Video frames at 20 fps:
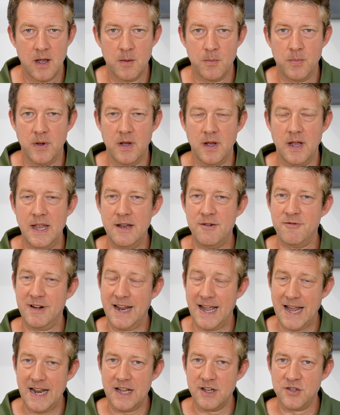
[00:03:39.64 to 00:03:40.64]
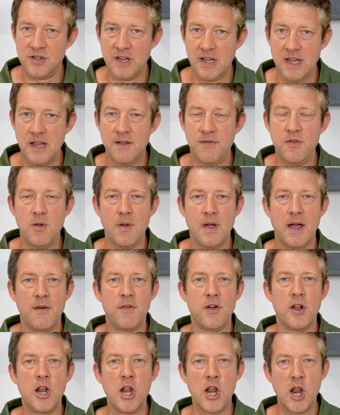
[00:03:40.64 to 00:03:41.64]
But in reality, if you have
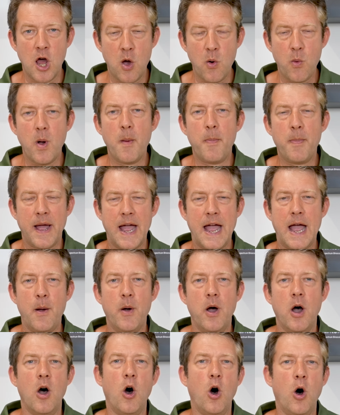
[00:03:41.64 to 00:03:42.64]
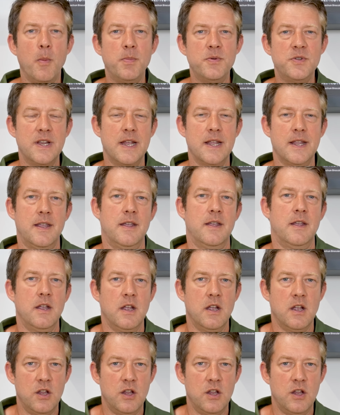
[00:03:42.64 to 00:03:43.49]
a lower power optic,